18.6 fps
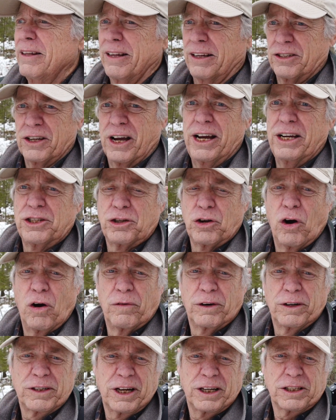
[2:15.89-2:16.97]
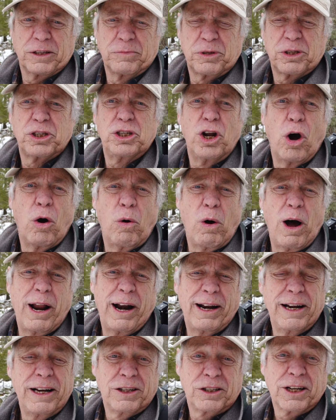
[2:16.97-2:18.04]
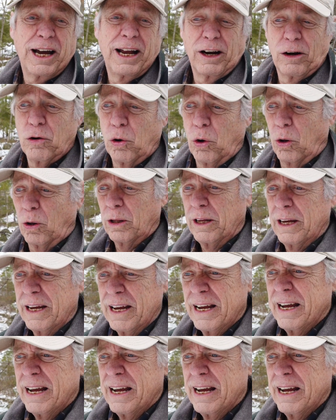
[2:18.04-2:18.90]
It's iced over and it's got some snow on it. It's kind of cool.